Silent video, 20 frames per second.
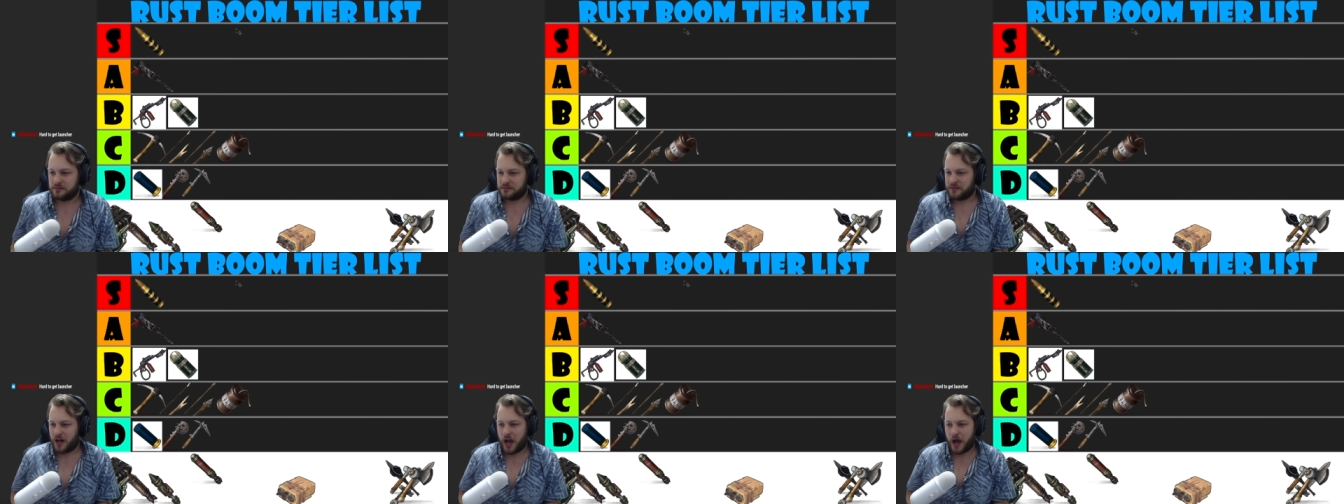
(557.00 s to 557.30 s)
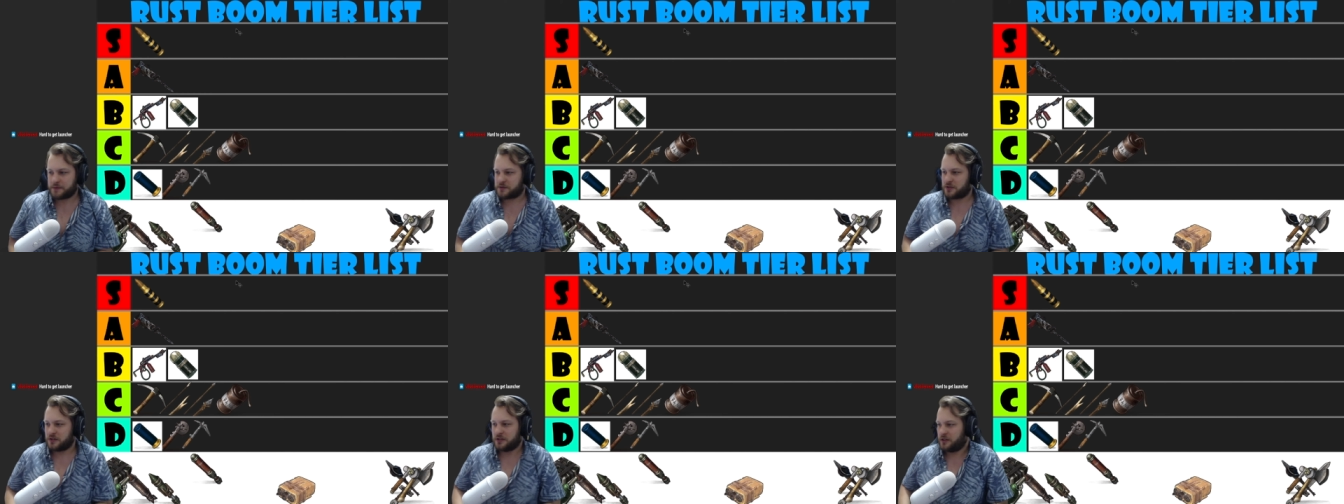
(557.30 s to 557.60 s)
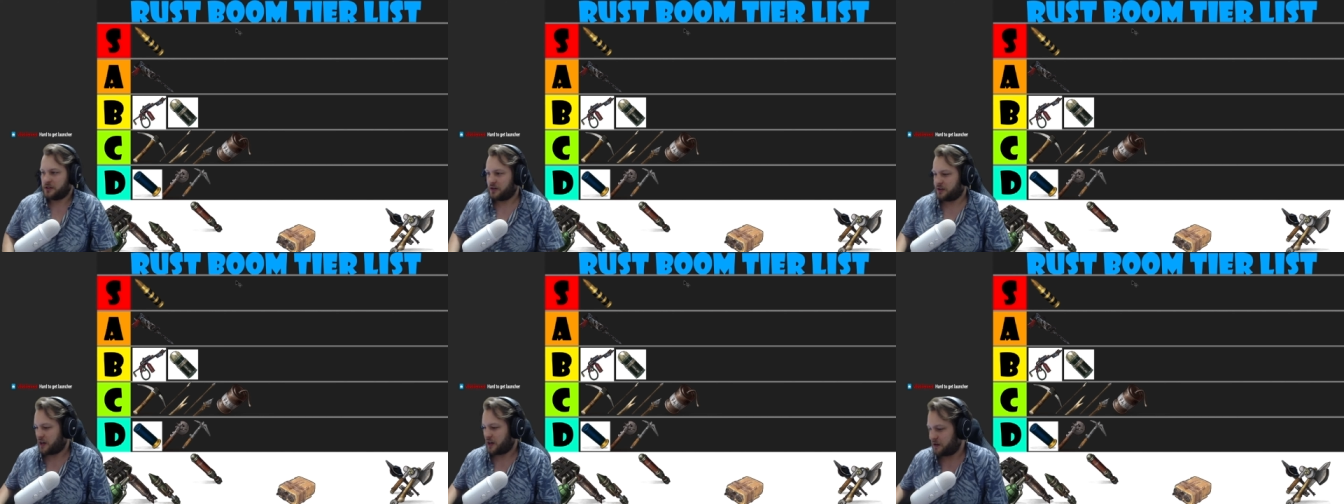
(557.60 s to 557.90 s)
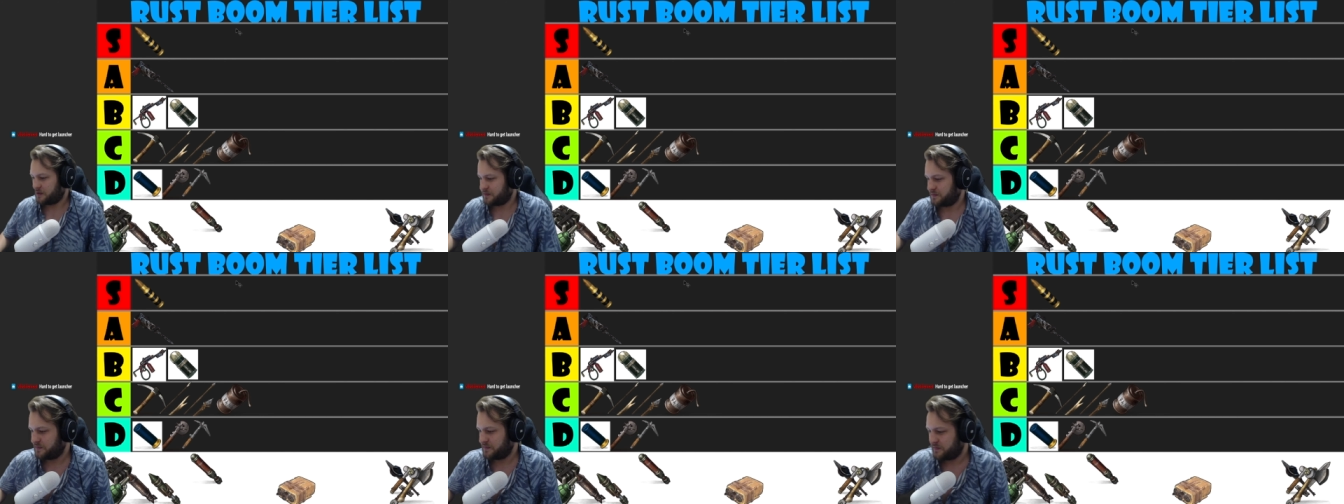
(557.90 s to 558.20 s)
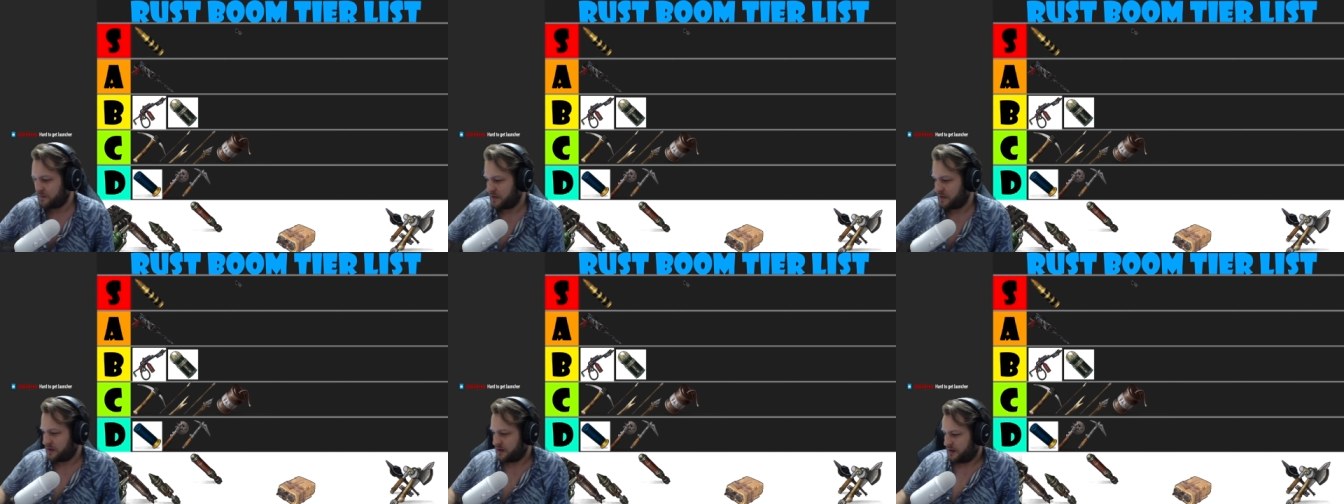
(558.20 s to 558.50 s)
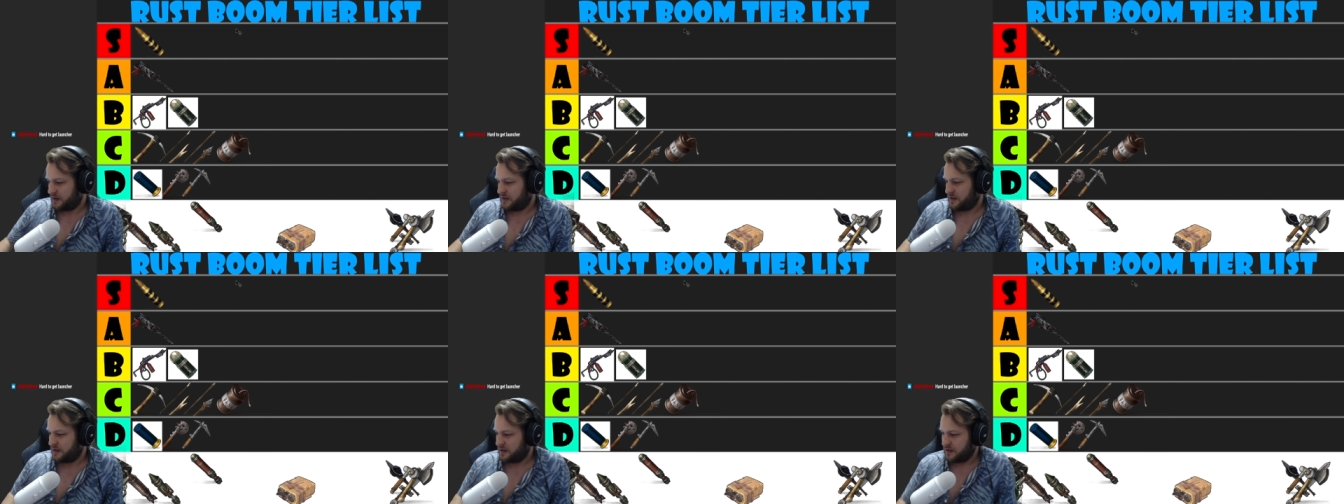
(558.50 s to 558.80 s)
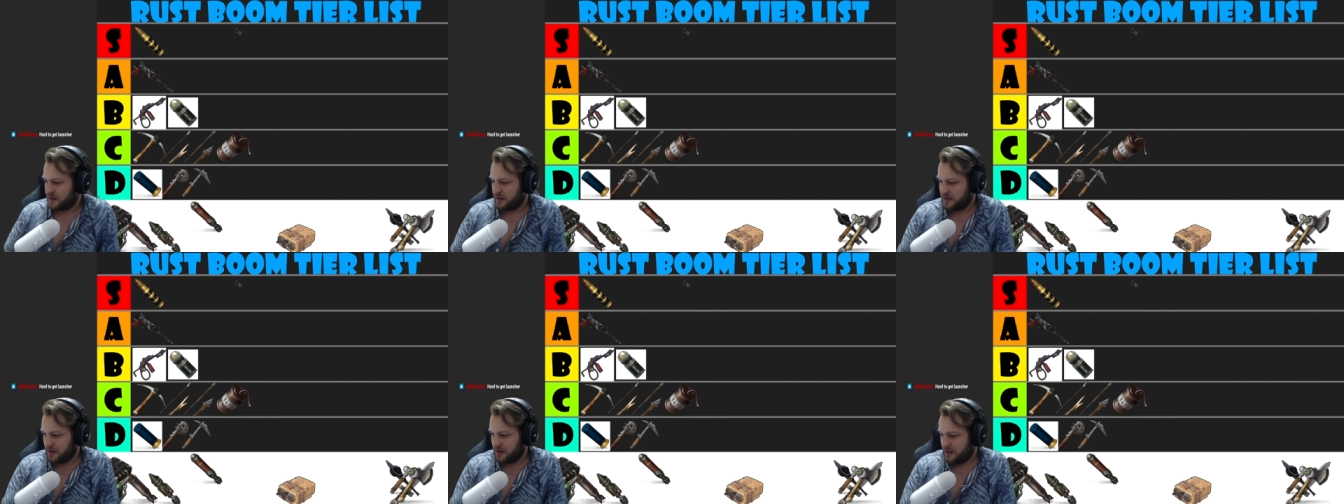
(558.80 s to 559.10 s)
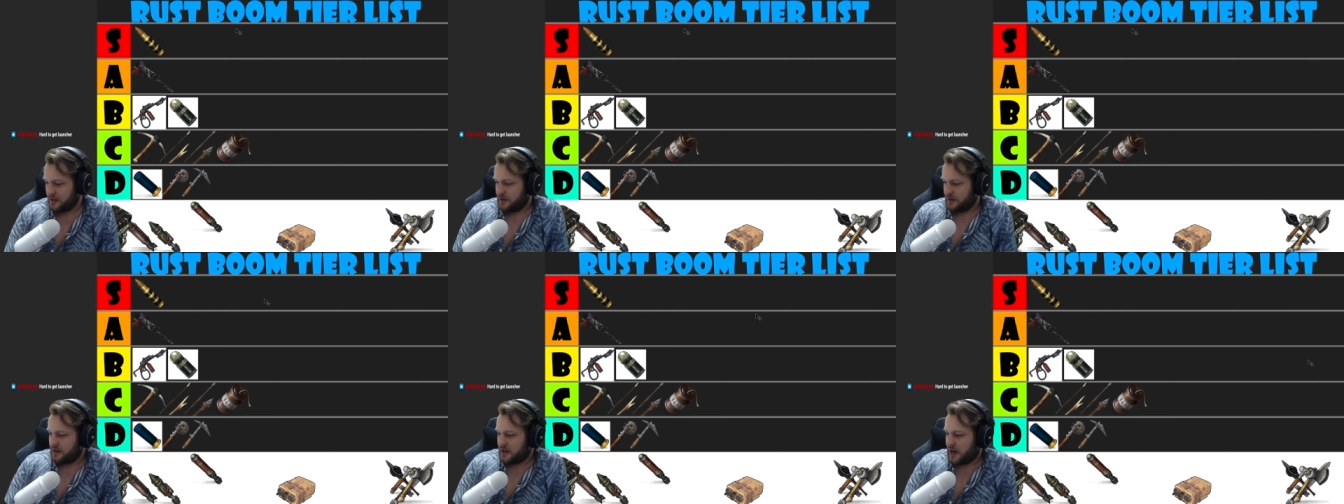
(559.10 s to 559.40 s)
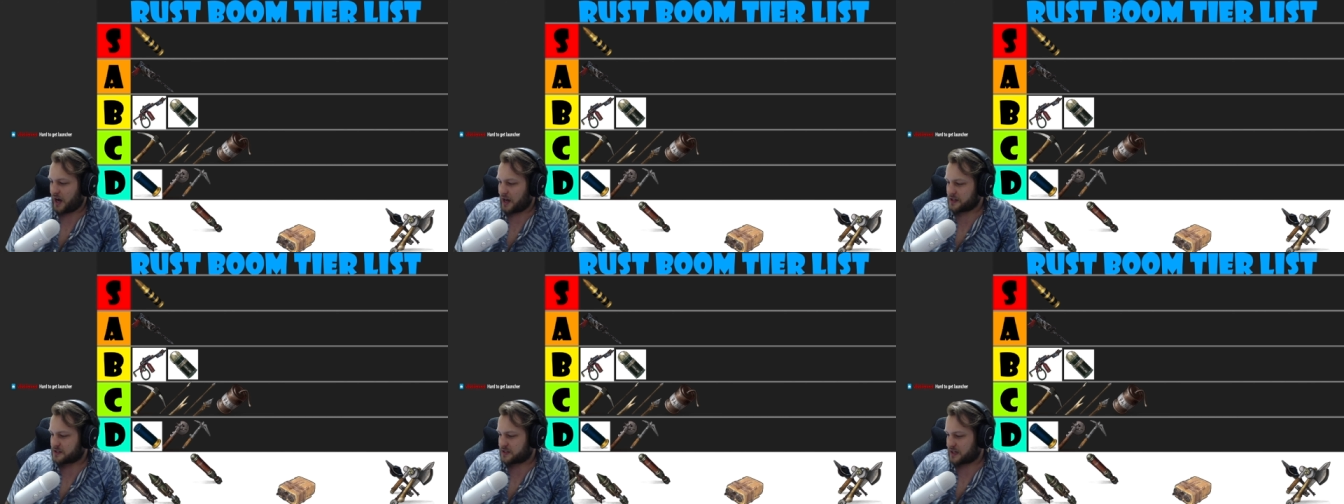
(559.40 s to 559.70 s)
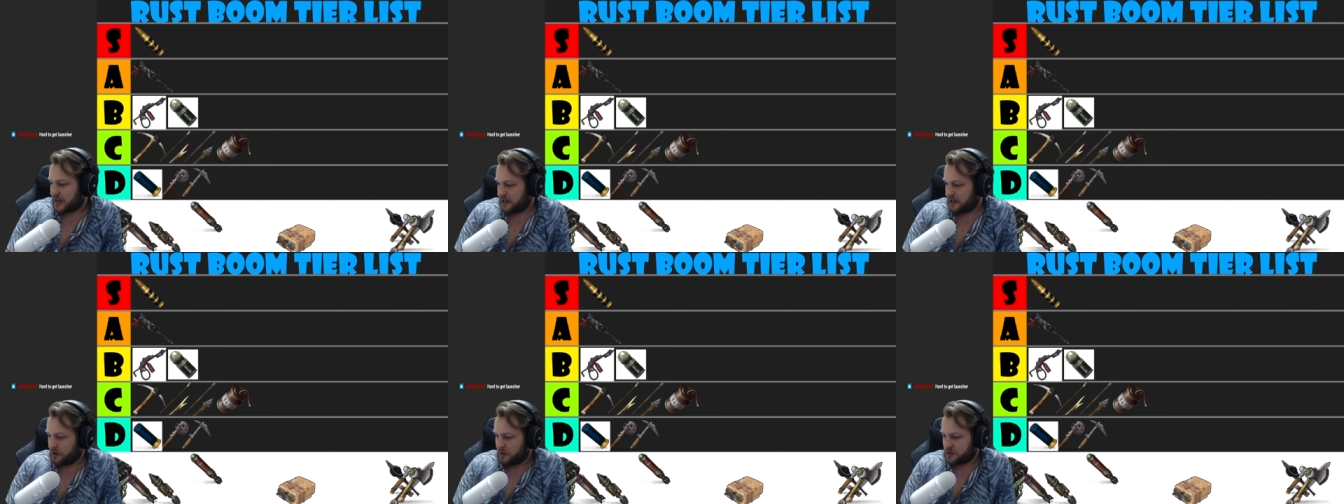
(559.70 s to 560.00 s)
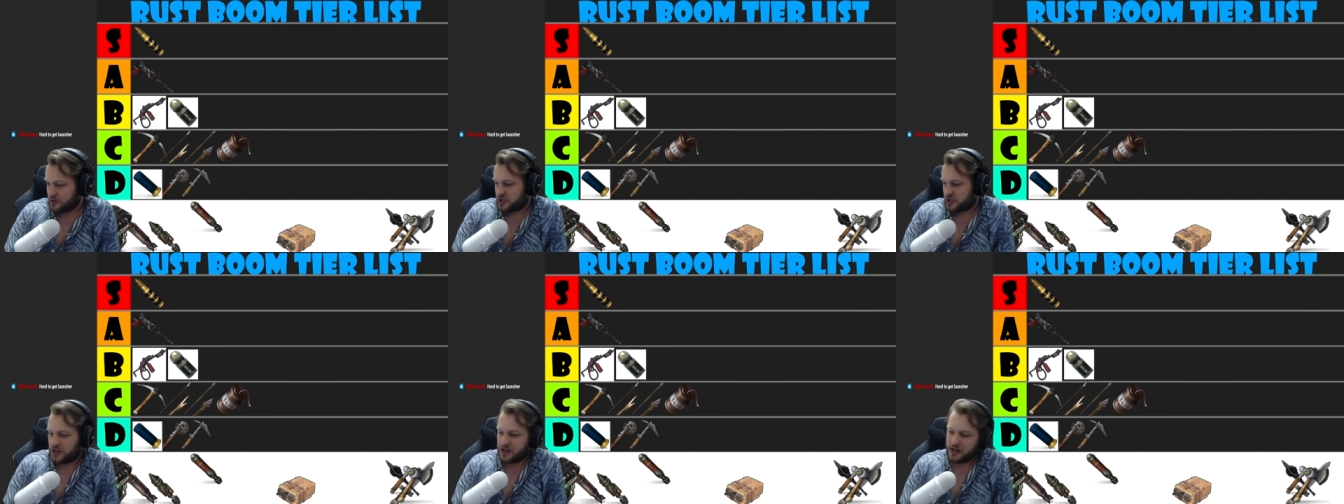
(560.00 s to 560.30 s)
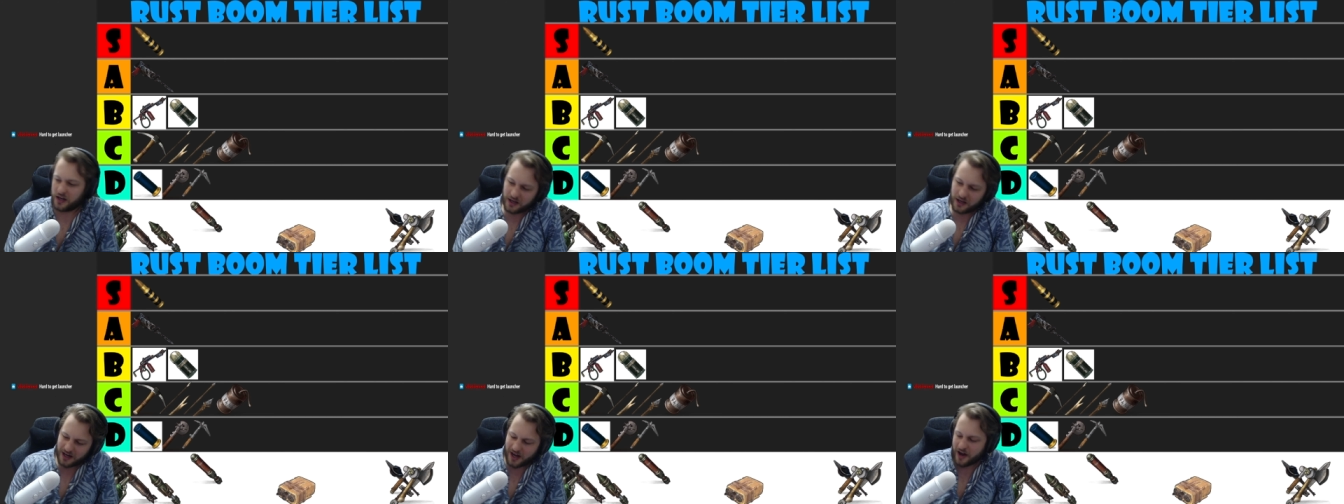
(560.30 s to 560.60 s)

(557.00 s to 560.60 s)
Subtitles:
Absolutely no doubt. Hard to get launcher.